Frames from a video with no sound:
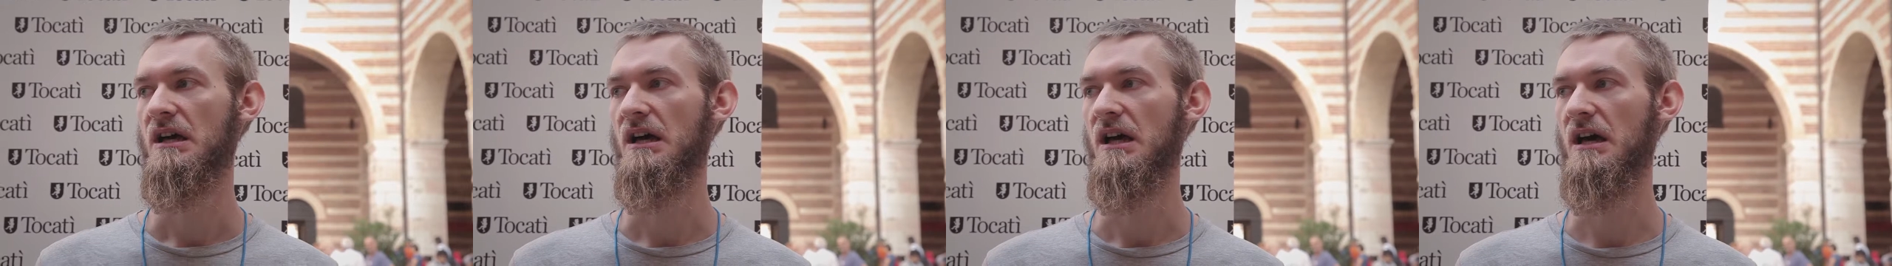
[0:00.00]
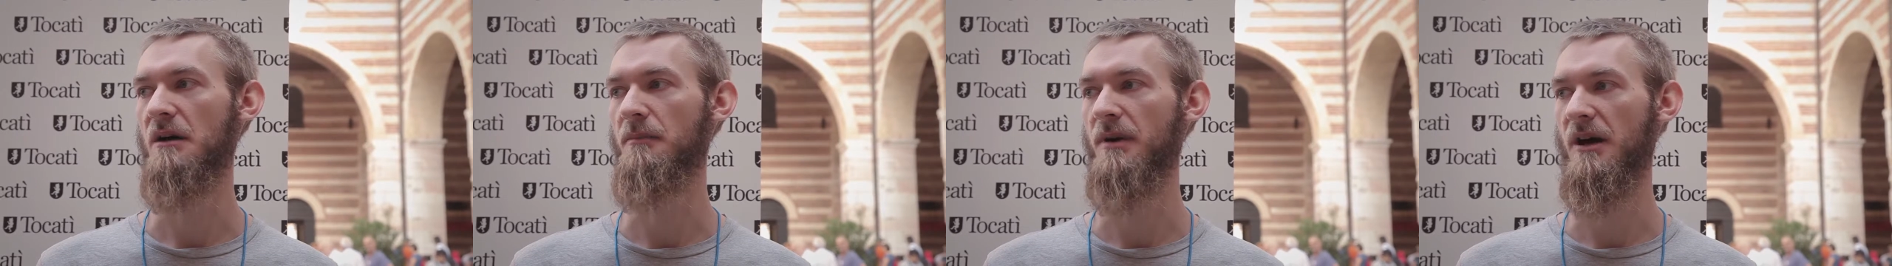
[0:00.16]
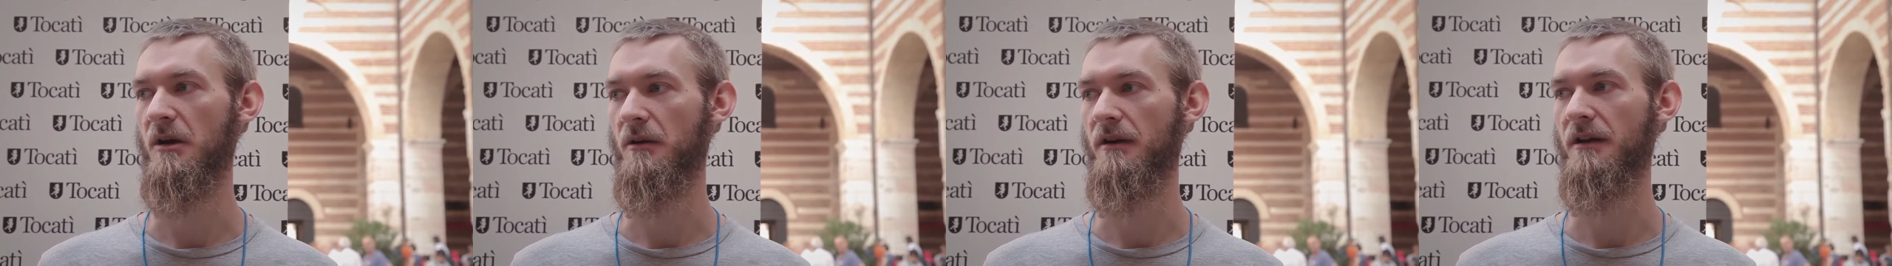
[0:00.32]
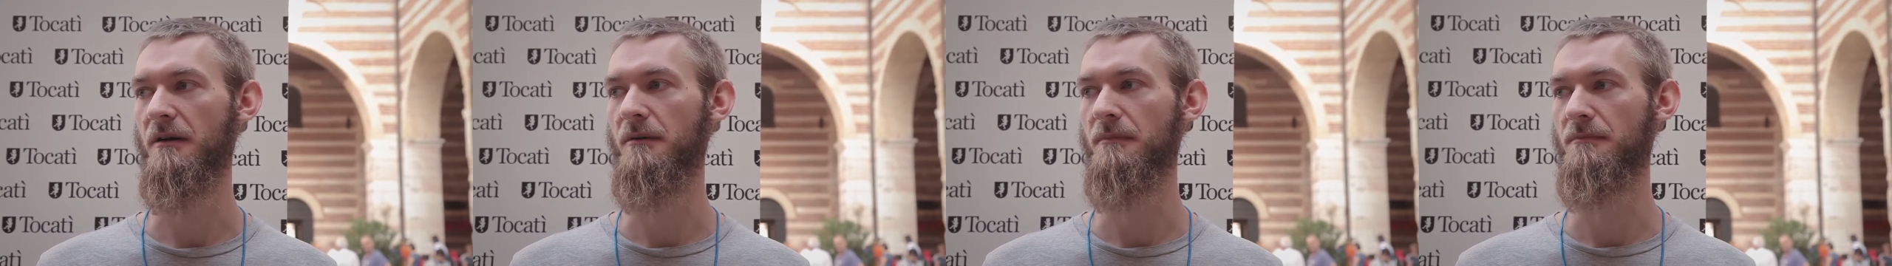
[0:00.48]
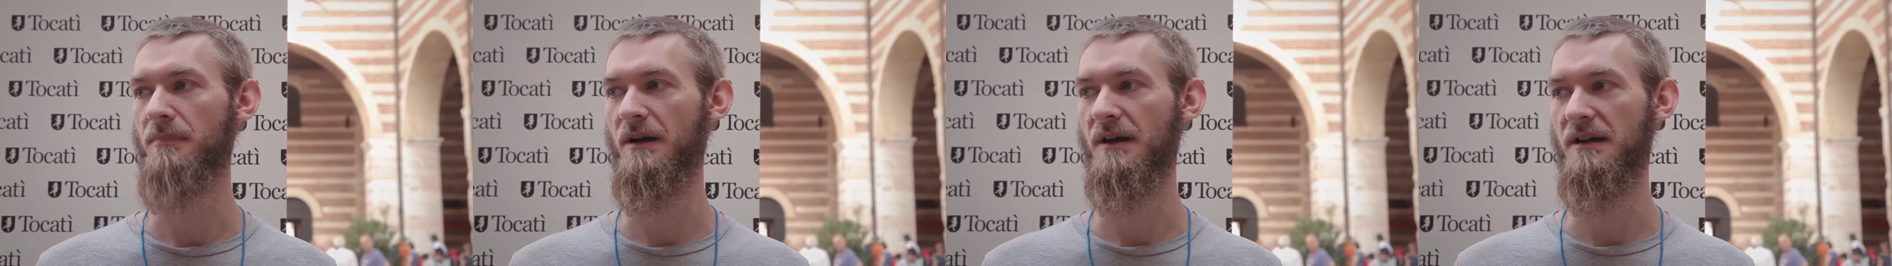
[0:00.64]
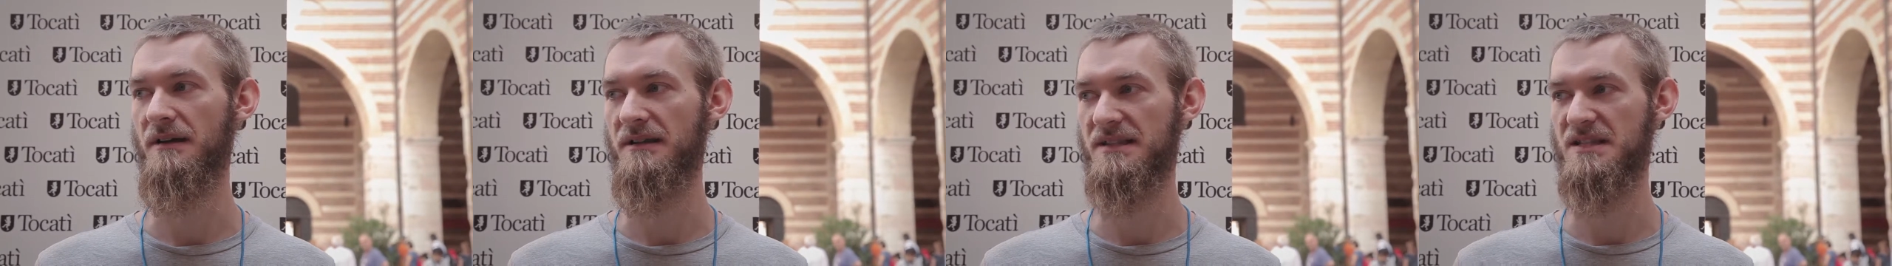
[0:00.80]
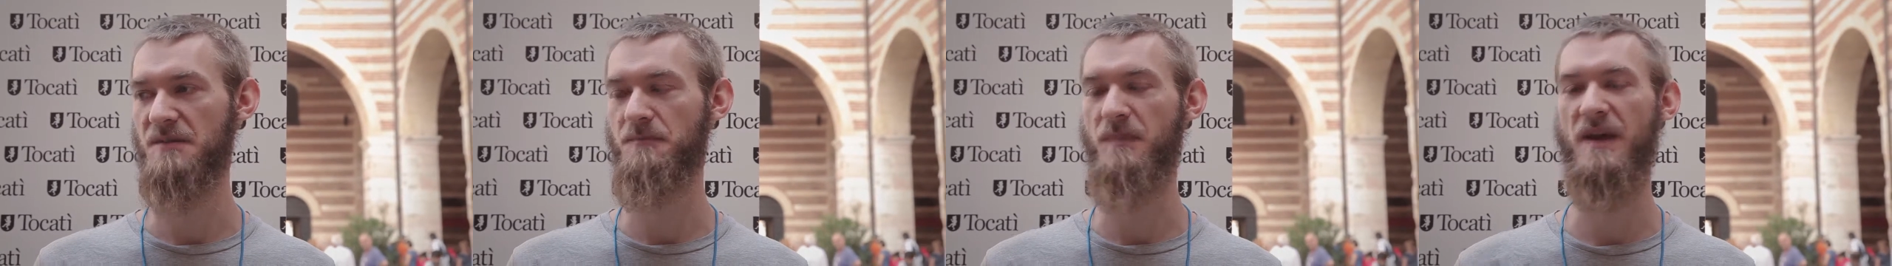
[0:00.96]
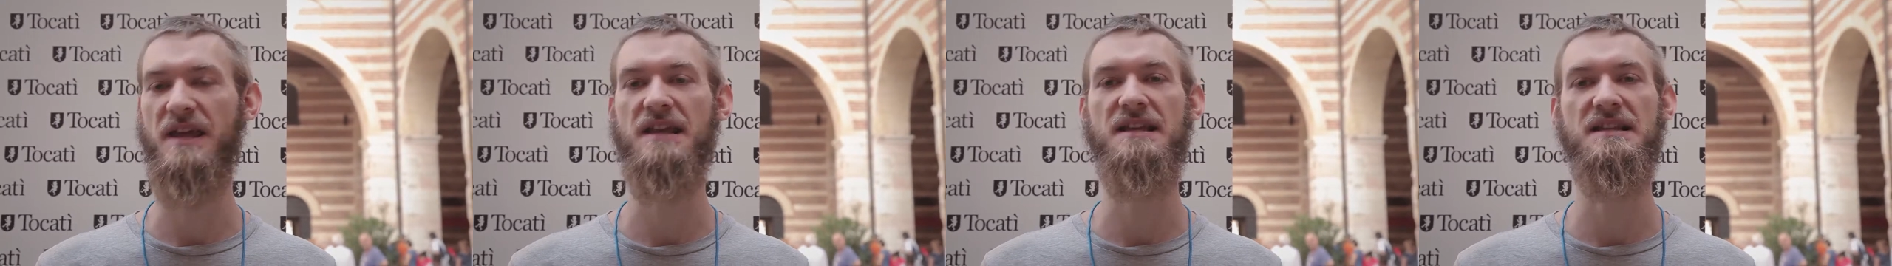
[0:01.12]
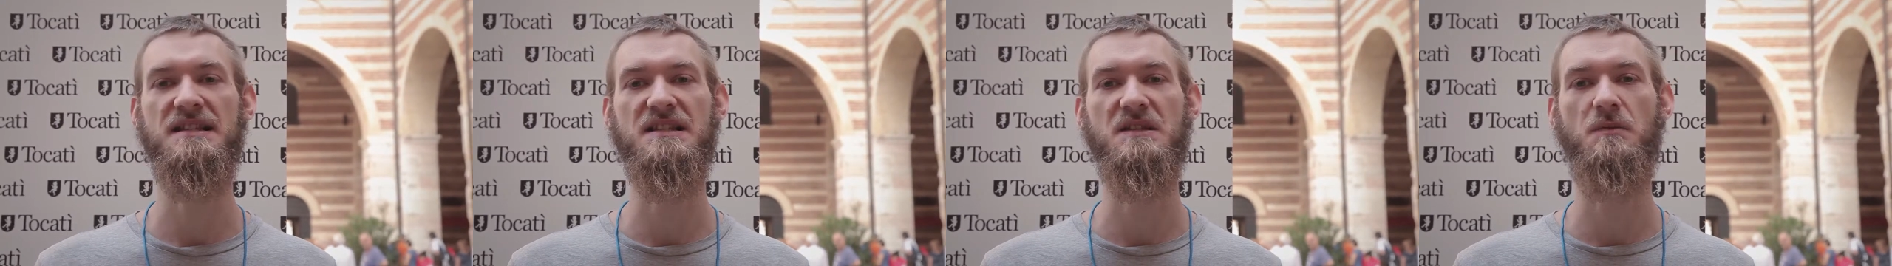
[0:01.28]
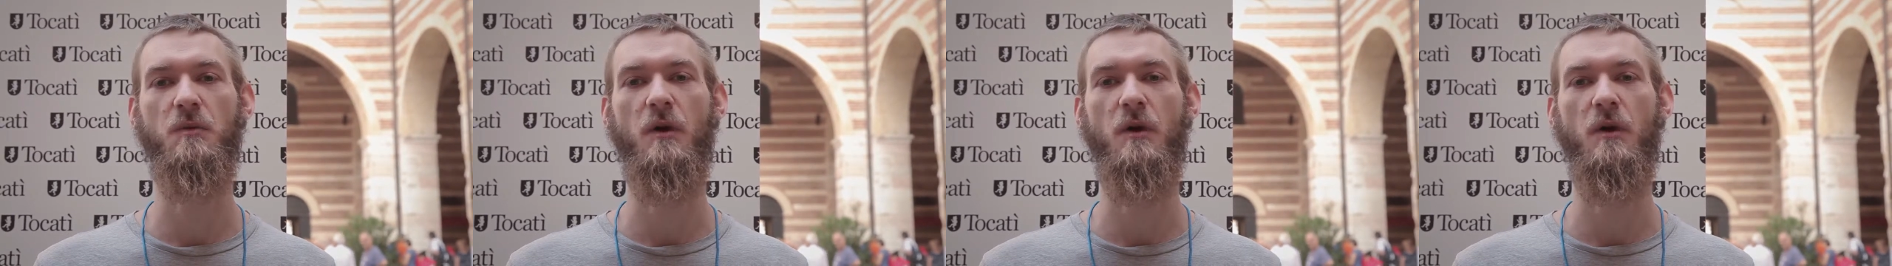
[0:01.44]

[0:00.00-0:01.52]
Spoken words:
about a space